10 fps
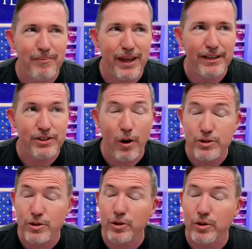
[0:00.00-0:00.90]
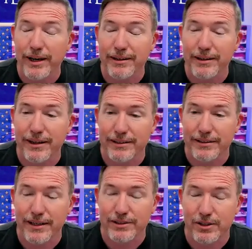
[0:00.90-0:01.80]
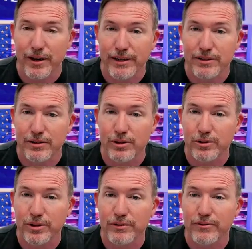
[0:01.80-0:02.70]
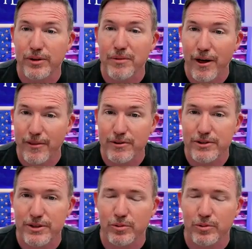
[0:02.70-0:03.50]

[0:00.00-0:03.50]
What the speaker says: It's also great. It's great to learn from others.